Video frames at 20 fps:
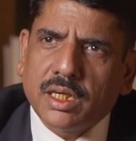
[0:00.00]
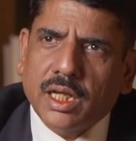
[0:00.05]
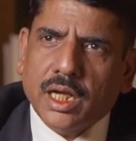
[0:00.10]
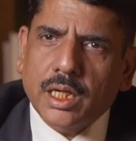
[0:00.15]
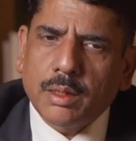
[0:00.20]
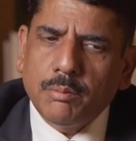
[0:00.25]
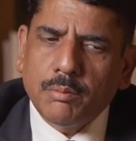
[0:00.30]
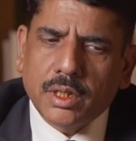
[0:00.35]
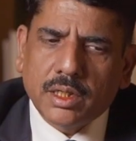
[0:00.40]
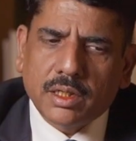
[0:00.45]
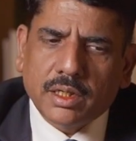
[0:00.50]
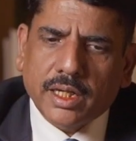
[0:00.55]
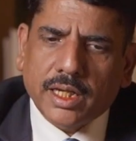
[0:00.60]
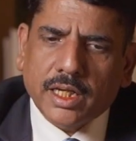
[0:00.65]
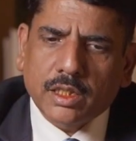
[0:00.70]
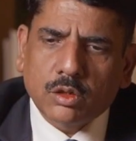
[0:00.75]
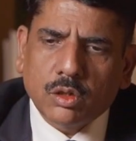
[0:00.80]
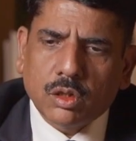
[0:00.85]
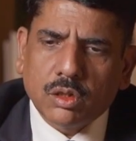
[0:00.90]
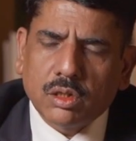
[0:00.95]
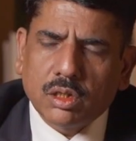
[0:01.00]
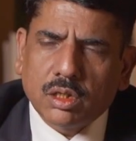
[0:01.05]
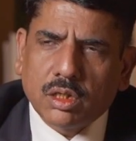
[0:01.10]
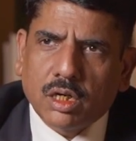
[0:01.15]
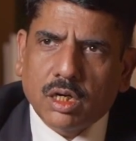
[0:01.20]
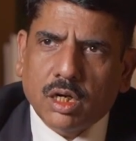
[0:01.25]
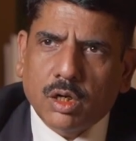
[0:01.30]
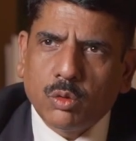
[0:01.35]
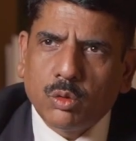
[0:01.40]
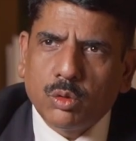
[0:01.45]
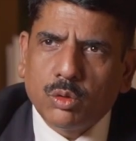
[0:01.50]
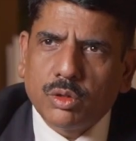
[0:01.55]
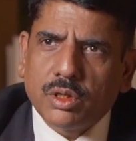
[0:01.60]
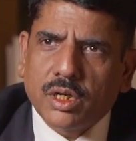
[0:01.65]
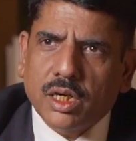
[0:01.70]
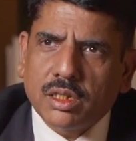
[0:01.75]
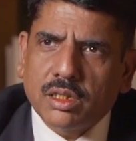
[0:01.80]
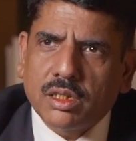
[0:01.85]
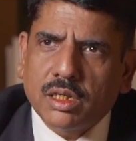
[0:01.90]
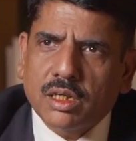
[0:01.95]
time it takes on the ground to
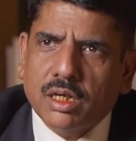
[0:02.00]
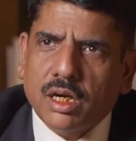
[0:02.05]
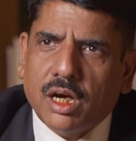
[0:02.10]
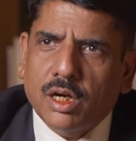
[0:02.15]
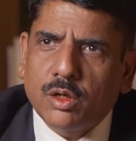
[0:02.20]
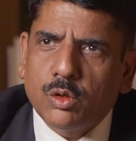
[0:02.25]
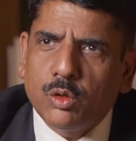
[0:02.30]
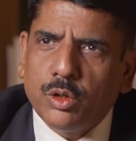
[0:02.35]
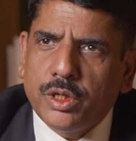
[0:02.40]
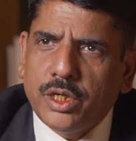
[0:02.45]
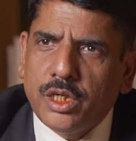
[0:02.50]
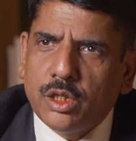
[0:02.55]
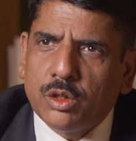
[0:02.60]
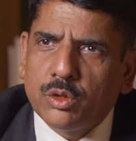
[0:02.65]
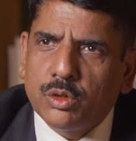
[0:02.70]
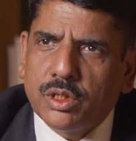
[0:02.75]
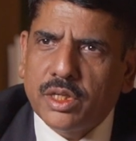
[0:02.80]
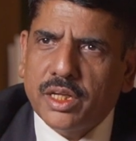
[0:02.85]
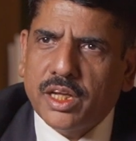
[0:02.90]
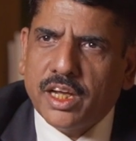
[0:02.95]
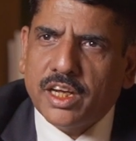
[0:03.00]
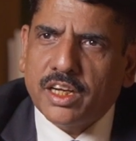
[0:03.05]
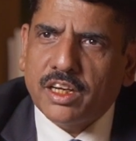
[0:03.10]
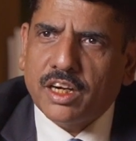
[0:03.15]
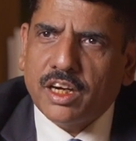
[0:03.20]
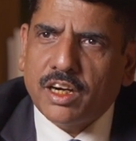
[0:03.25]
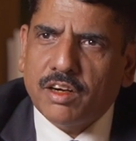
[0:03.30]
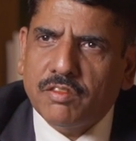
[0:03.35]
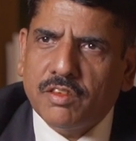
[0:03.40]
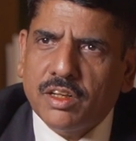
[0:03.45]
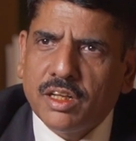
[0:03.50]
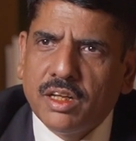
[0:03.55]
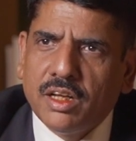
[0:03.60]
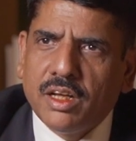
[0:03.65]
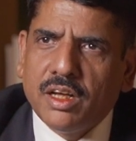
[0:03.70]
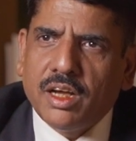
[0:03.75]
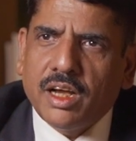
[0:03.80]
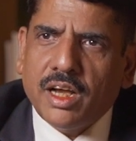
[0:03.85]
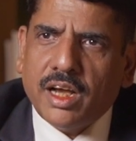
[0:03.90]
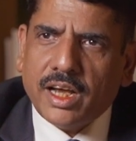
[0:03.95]
get the cargo into the aircraft
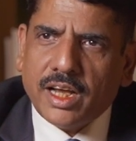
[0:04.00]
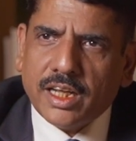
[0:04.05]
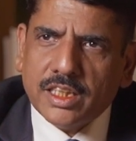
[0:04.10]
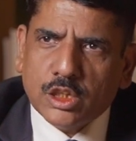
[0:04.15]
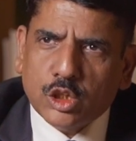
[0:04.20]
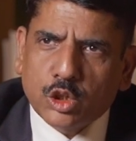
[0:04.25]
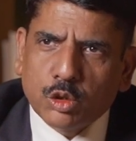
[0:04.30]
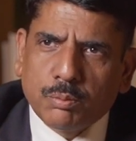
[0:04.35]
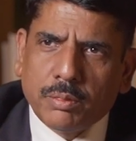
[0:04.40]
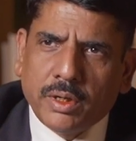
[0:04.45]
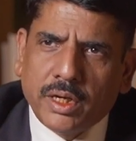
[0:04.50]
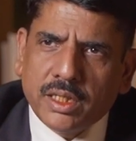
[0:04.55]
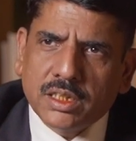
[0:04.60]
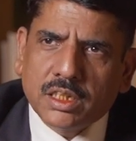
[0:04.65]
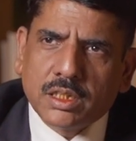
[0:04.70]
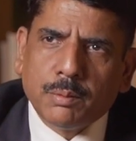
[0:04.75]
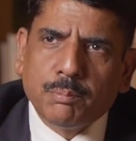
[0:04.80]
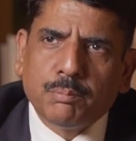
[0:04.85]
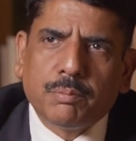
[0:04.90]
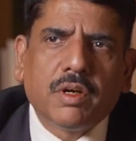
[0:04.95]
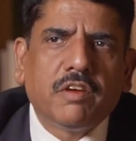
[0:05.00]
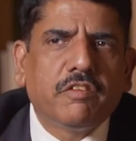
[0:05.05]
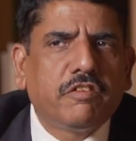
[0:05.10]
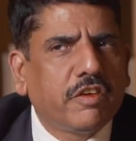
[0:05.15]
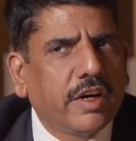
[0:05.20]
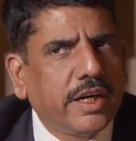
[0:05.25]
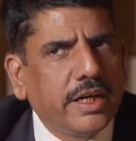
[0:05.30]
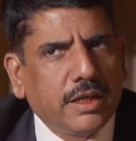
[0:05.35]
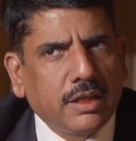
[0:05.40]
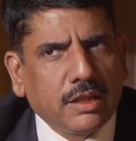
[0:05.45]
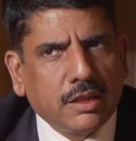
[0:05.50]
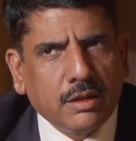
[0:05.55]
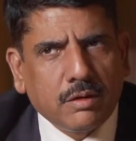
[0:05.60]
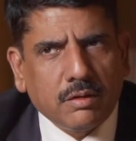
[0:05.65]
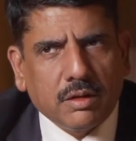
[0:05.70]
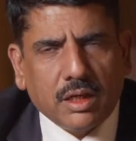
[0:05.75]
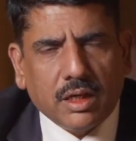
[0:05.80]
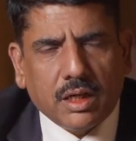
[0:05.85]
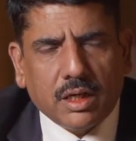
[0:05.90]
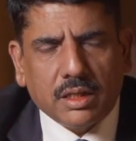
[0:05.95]
has to be simplified.
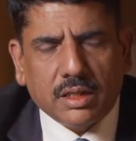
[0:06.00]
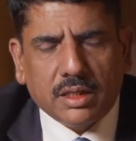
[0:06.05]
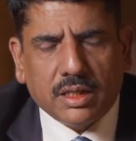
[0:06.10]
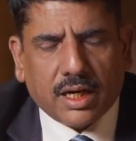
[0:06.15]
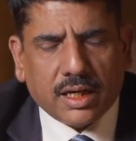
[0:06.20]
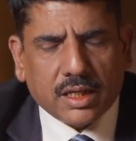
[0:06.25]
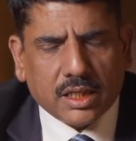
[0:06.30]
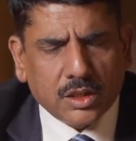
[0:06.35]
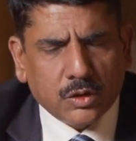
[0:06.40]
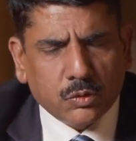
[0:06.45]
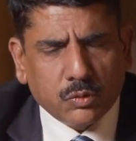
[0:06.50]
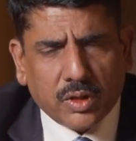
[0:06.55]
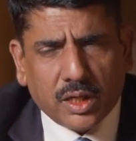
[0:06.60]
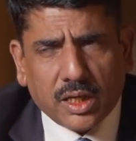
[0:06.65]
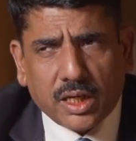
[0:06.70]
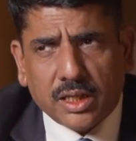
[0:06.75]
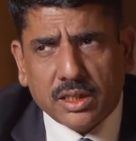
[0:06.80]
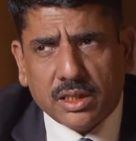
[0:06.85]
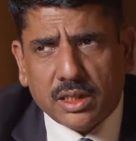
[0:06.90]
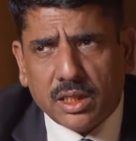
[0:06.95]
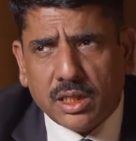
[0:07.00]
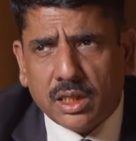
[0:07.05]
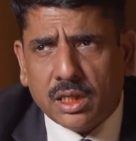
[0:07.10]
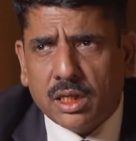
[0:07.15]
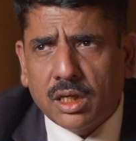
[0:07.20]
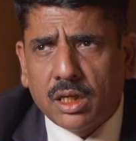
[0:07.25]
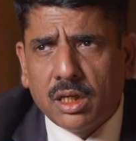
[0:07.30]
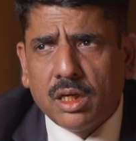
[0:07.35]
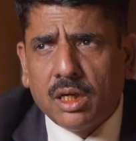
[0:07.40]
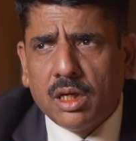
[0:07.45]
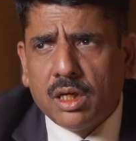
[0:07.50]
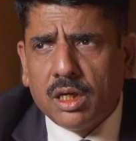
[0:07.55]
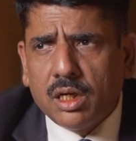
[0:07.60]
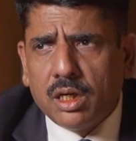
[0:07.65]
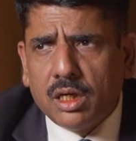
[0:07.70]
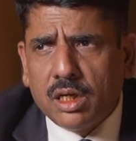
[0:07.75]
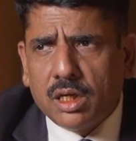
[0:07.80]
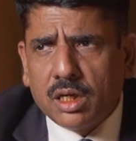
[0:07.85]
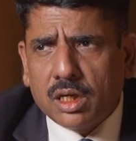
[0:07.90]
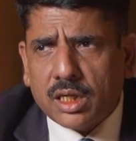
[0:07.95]
And that is where I think
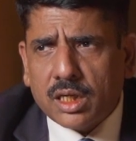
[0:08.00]
uh,